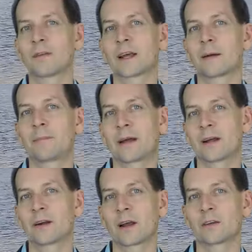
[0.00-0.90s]
like a
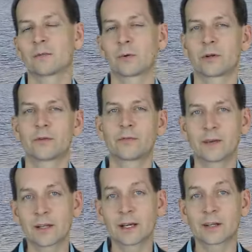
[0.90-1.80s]
paradise where you
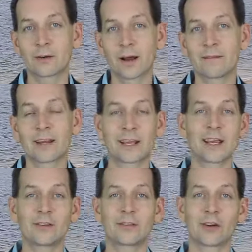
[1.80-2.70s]
feel like you're on
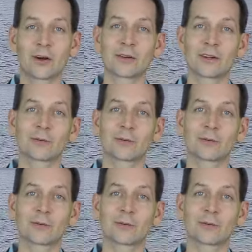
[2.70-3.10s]
vacation all year